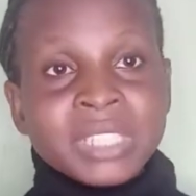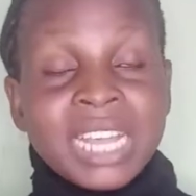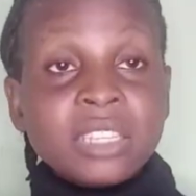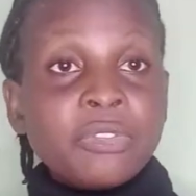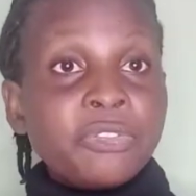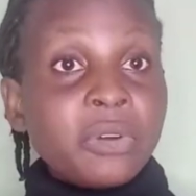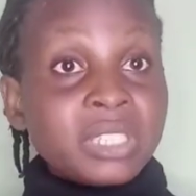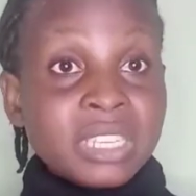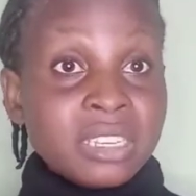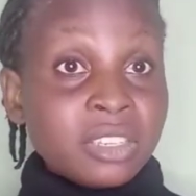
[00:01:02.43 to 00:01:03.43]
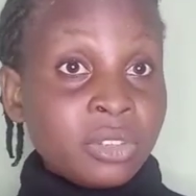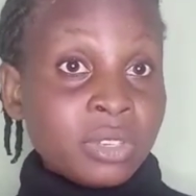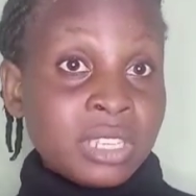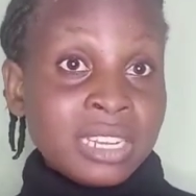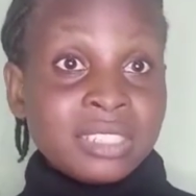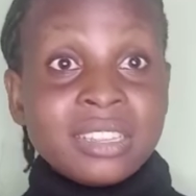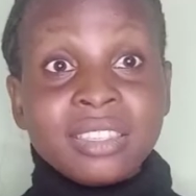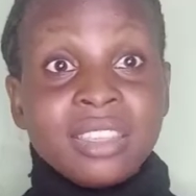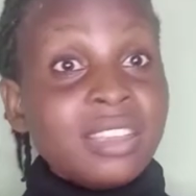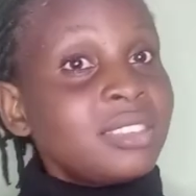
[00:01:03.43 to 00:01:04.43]
And the first thing is just that
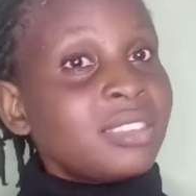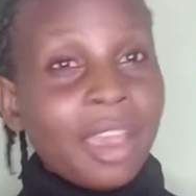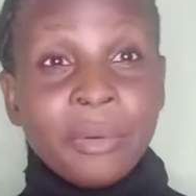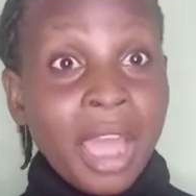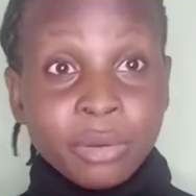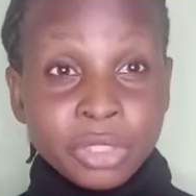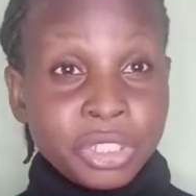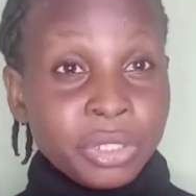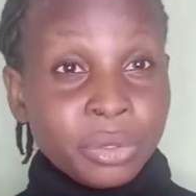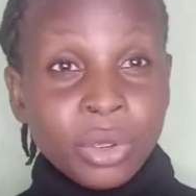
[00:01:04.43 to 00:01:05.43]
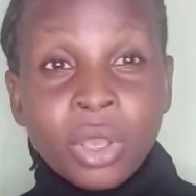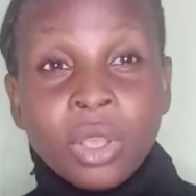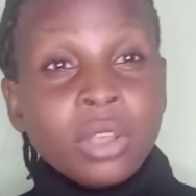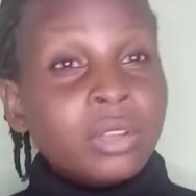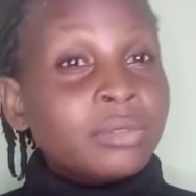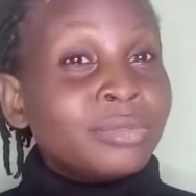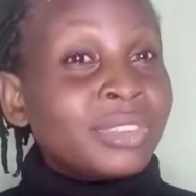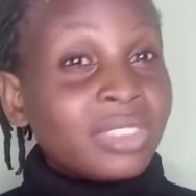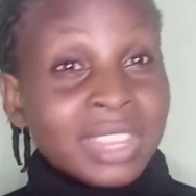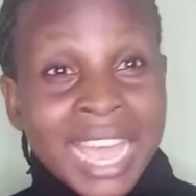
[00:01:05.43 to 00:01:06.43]
things around you
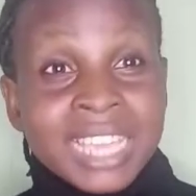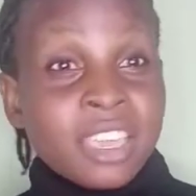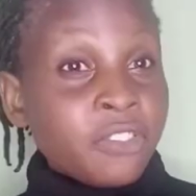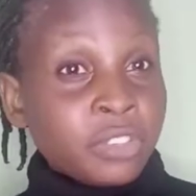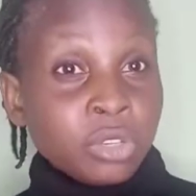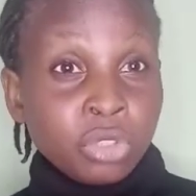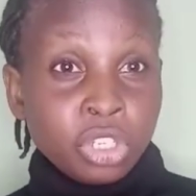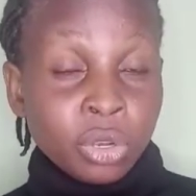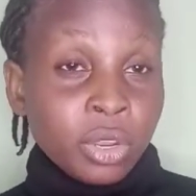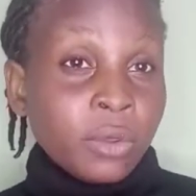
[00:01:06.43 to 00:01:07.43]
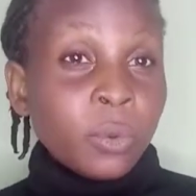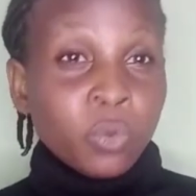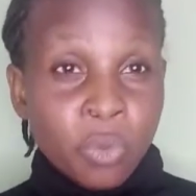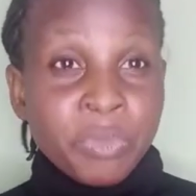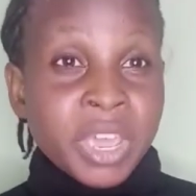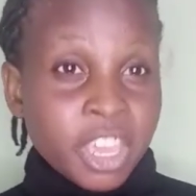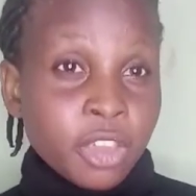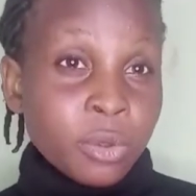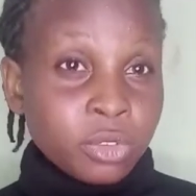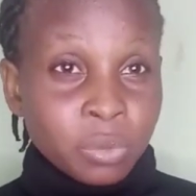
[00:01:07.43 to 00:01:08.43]
that gives you joy will make
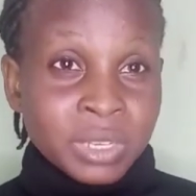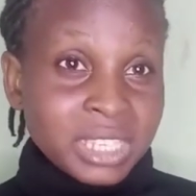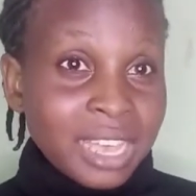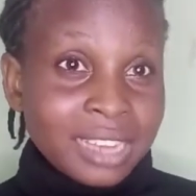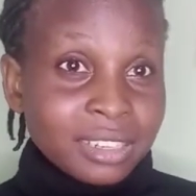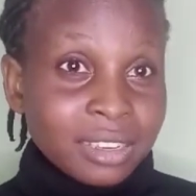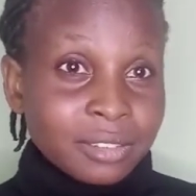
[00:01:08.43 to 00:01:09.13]
you to be sad.